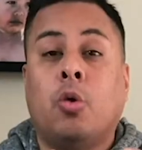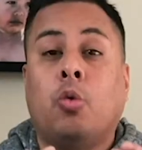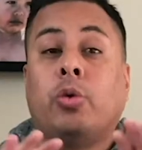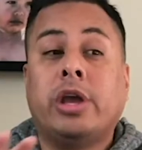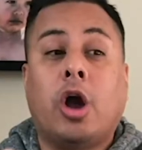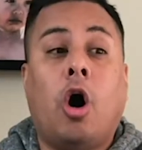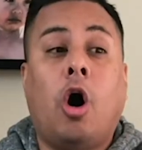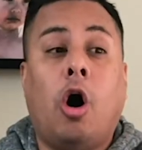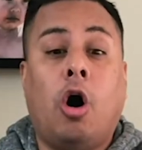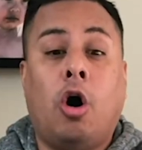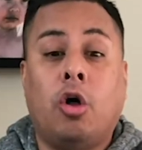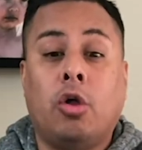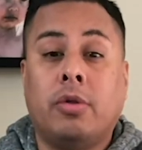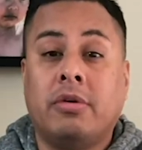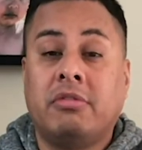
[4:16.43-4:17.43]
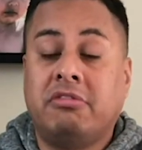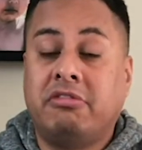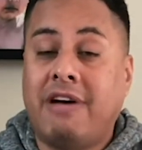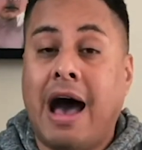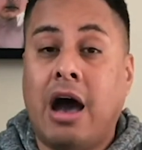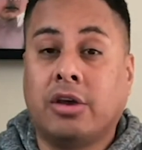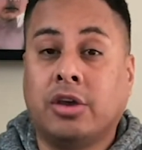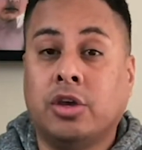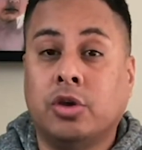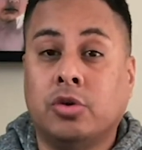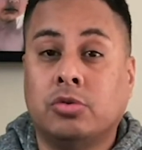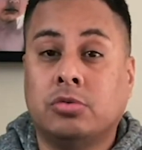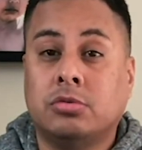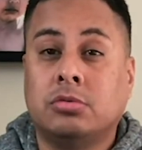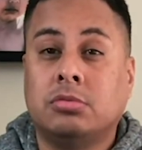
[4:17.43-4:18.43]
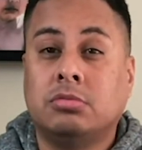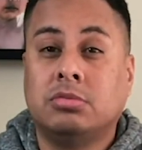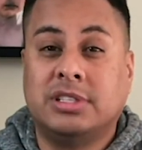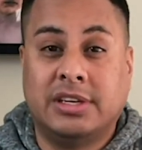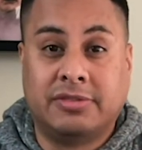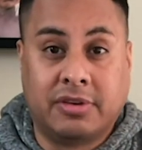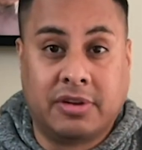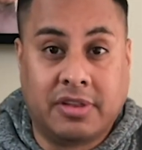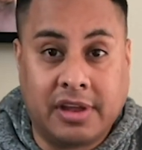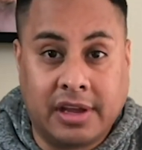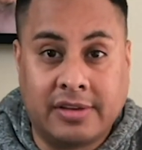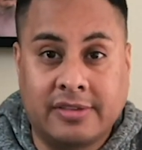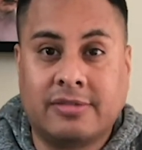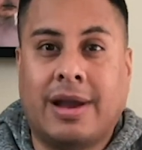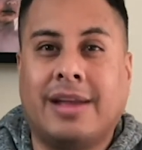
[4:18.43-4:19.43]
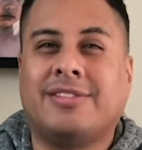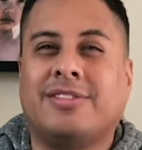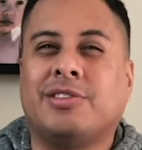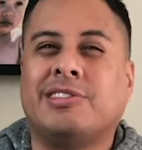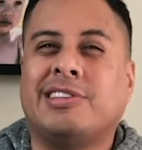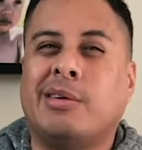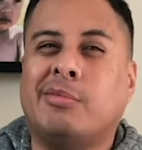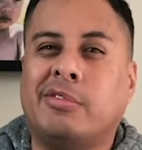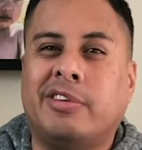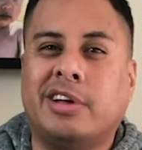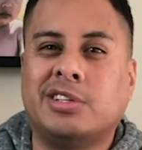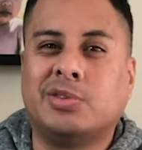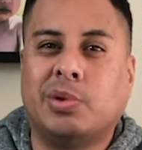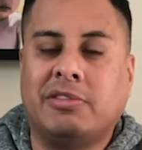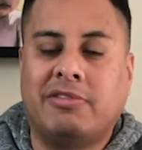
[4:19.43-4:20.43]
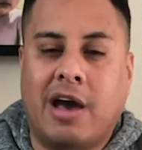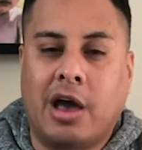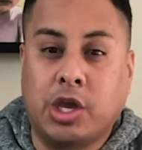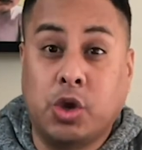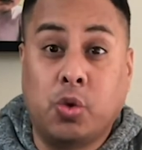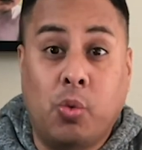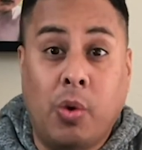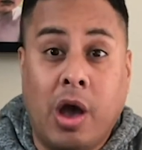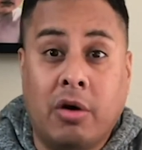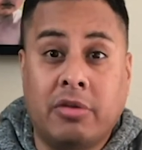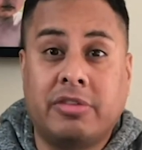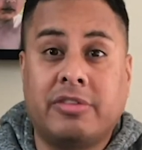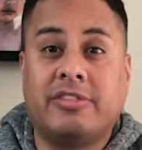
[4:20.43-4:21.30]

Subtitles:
We all value different things, right? So some of us, we value wealth.